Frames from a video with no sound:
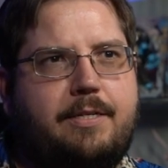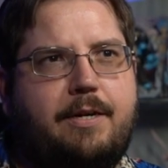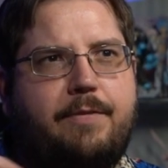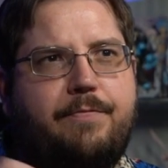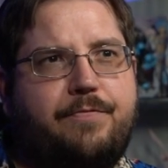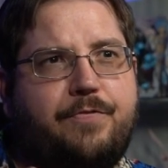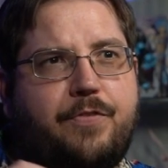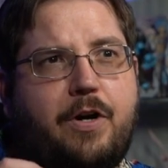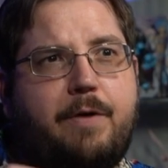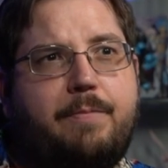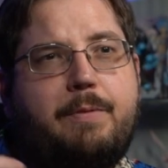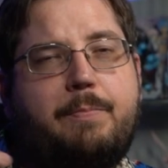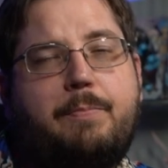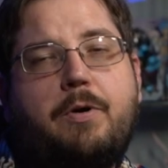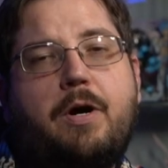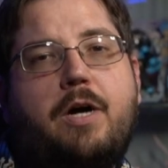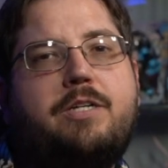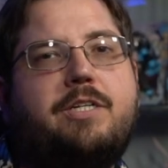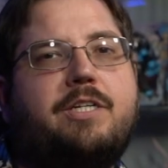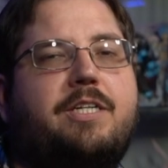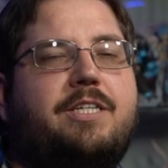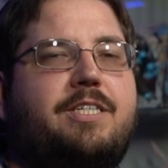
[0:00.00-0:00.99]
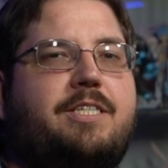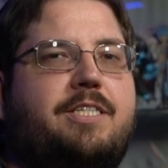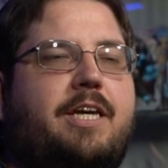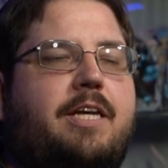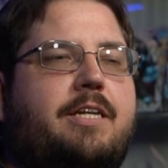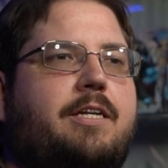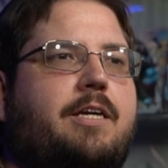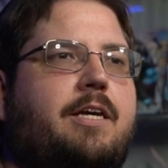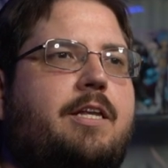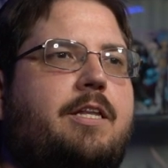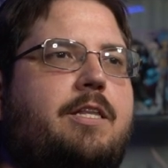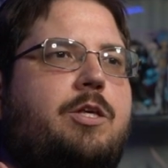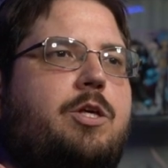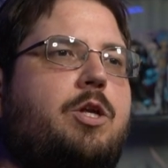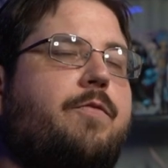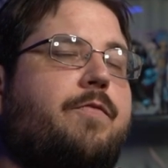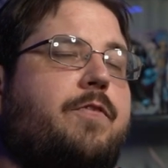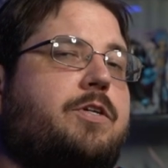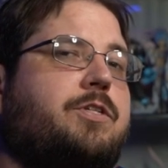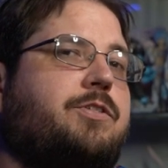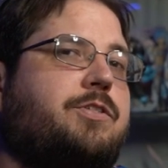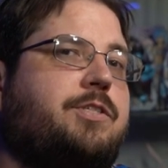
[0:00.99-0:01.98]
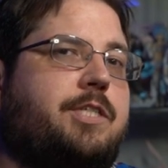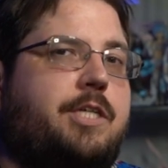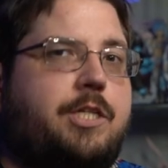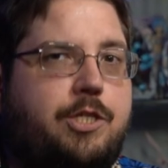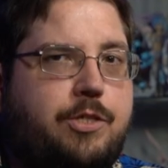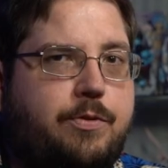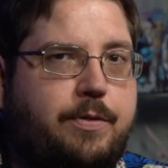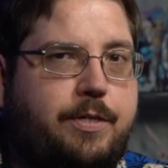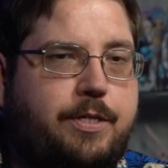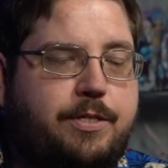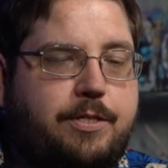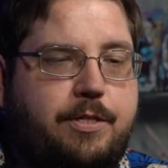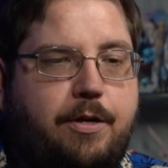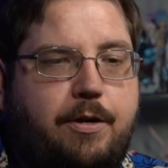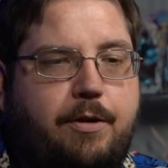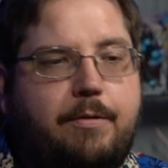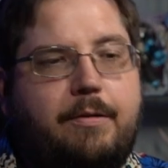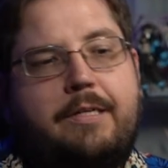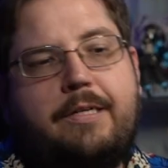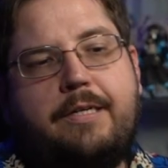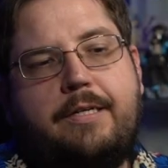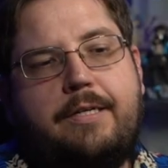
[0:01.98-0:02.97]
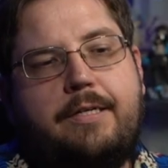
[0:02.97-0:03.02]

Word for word: confirmed the project is set in the Universal Century, so